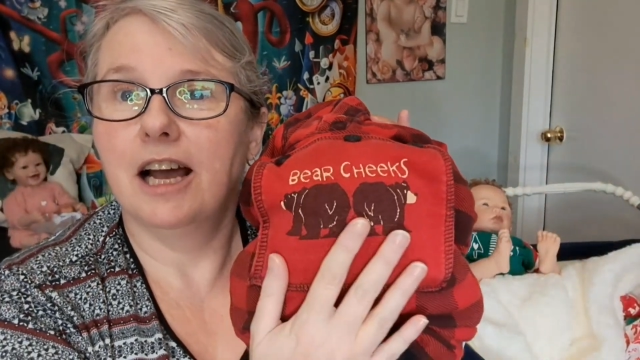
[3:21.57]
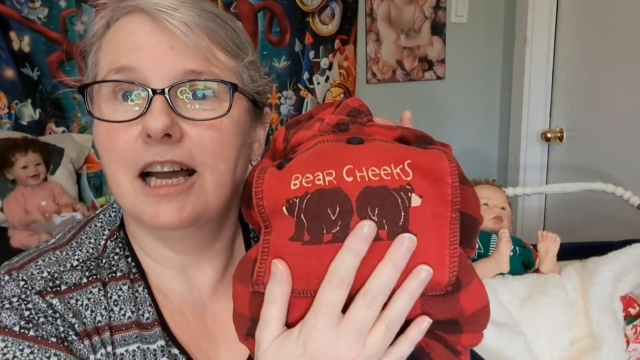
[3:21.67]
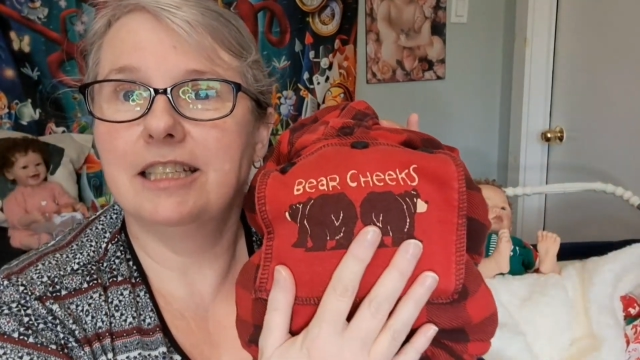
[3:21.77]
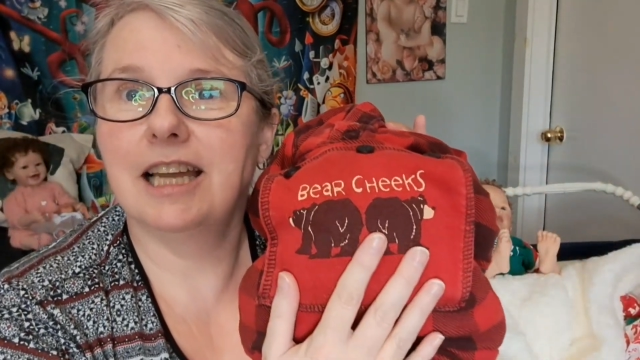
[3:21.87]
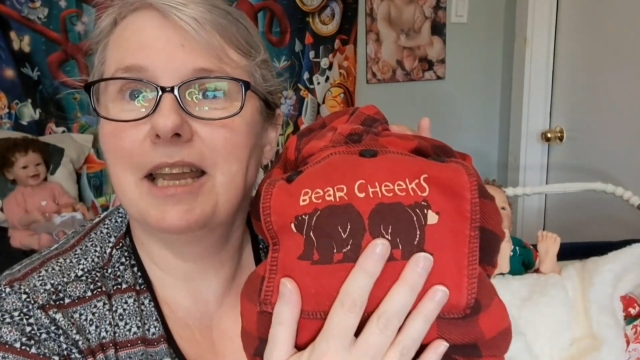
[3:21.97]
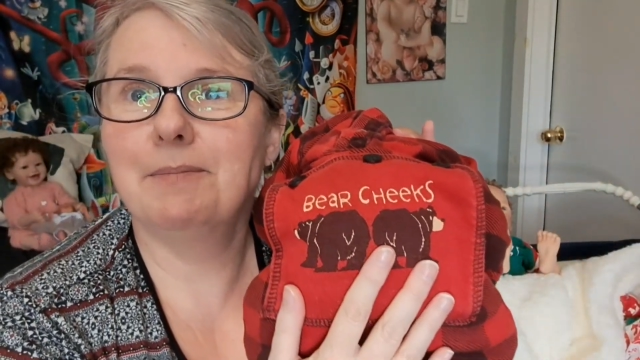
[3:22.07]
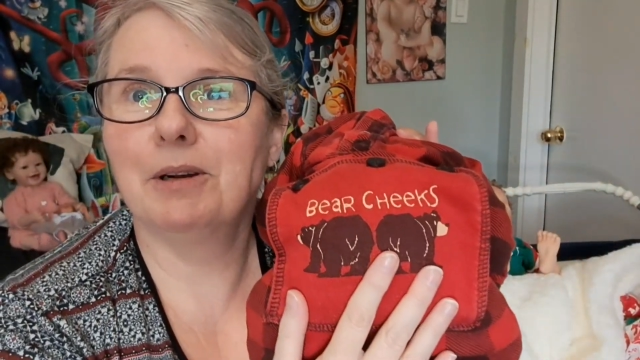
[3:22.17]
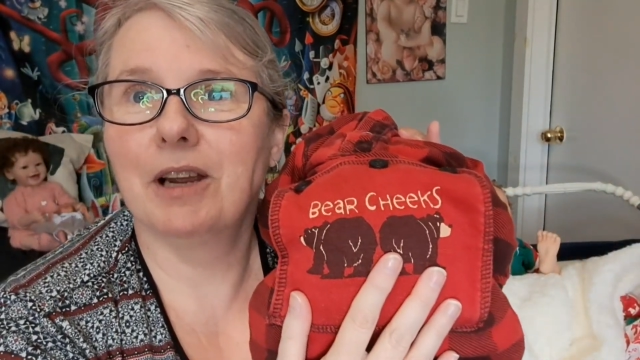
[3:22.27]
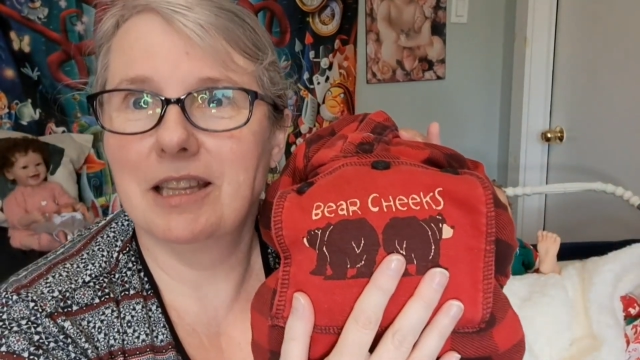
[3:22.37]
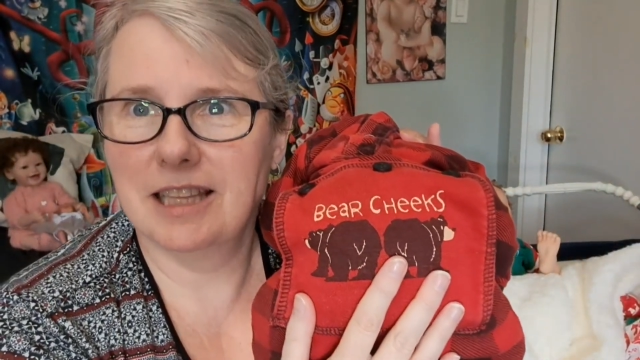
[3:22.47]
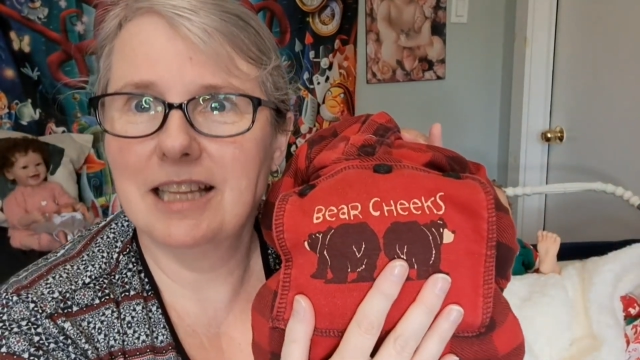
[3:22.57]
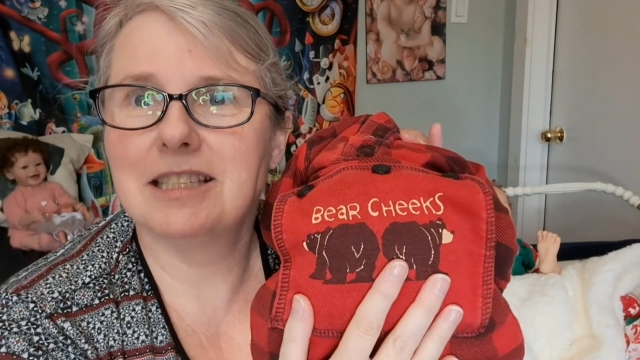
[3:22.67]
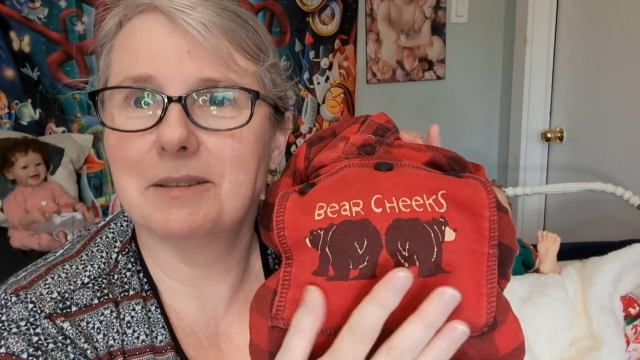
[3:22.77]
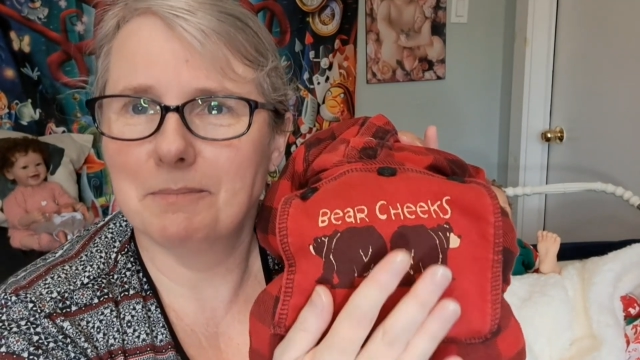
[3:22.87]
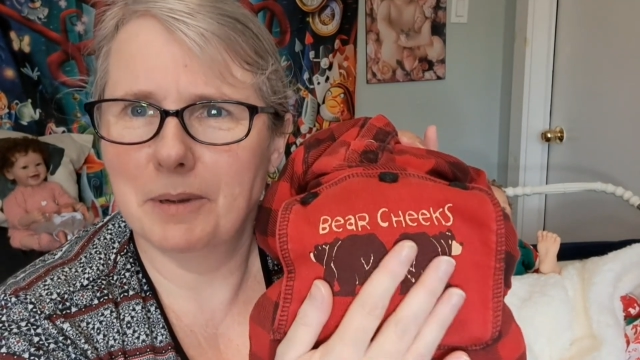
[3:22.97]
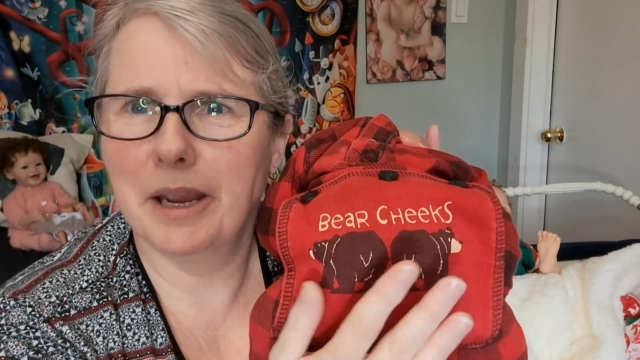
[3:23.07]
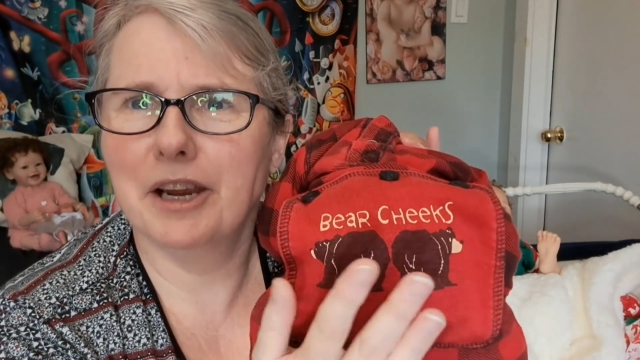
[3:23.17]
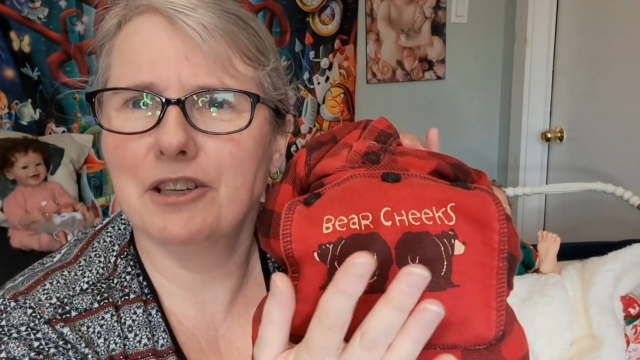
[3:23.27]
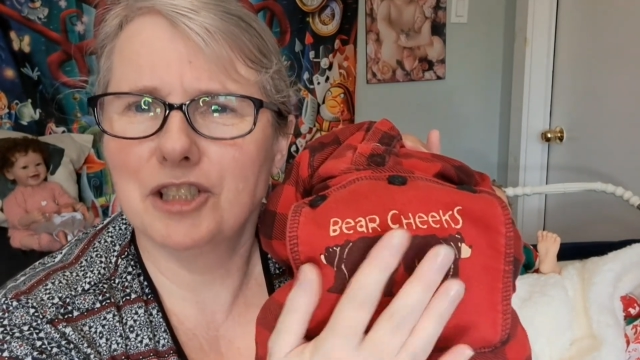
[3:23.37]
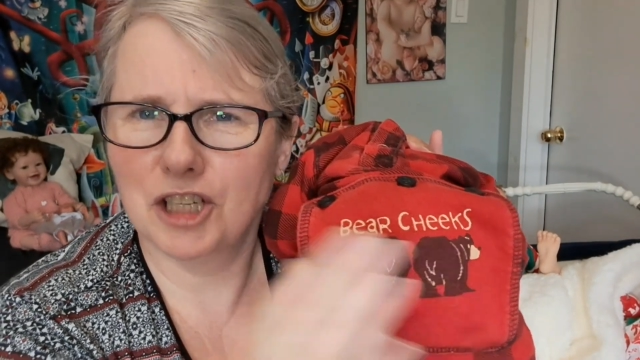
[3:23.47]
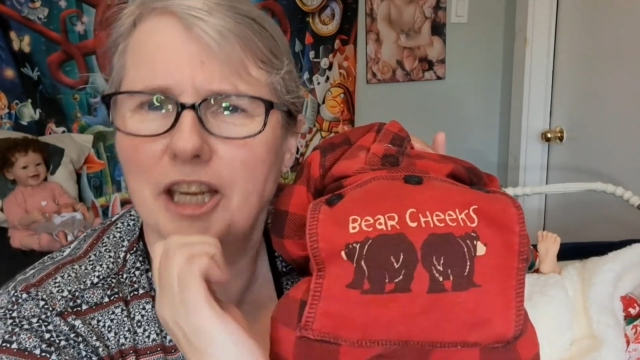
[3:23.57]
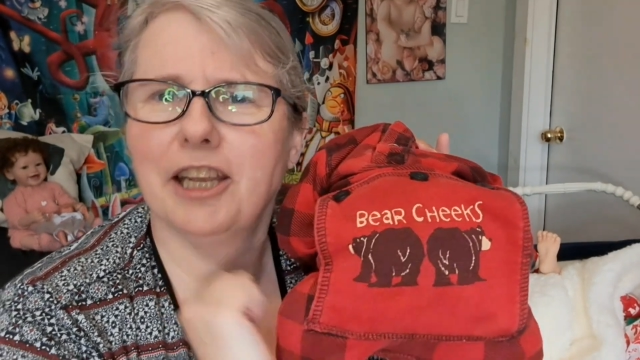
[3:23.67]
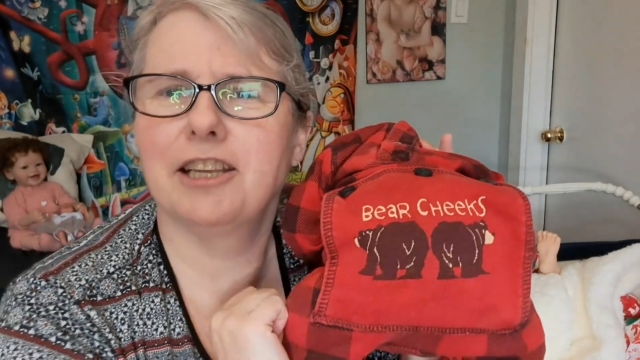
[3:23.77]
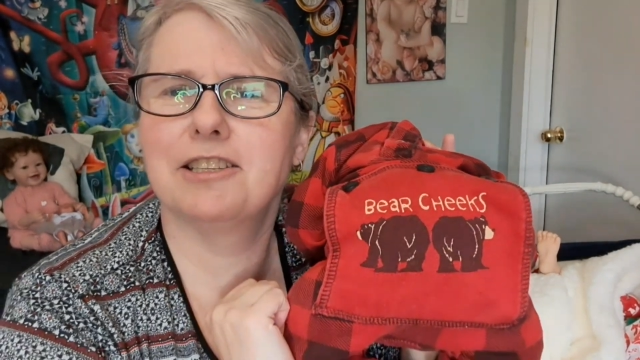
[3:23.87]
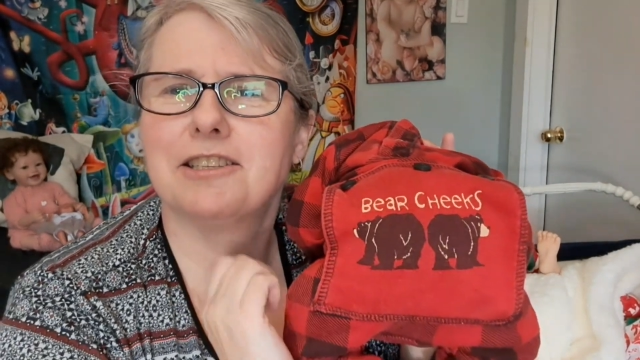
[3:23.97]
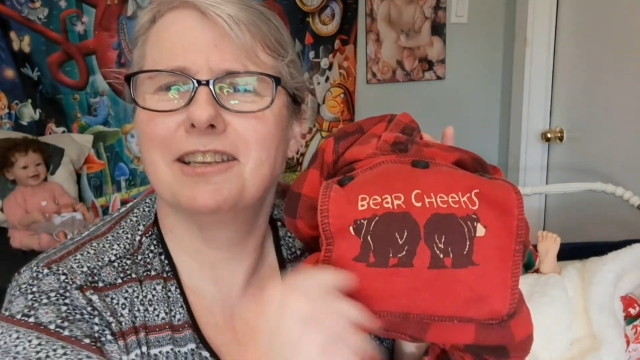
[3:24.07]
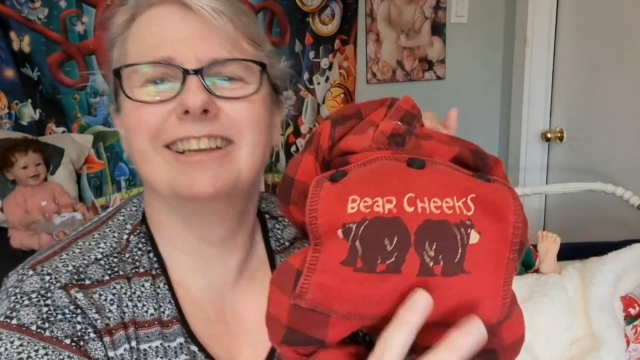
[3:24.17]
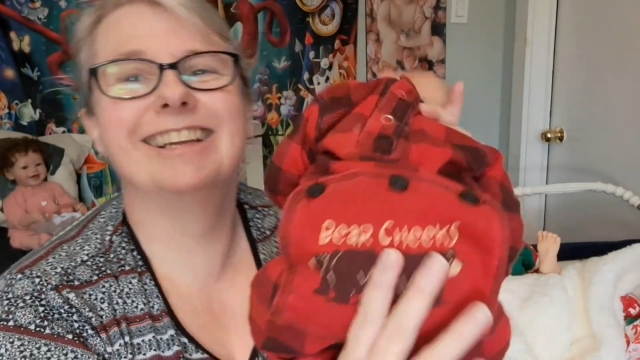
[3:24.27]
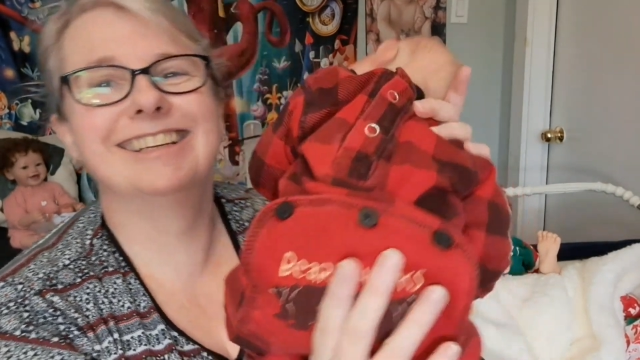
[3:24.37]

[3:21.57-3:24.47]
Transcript: a diaper and then some bare cheeks.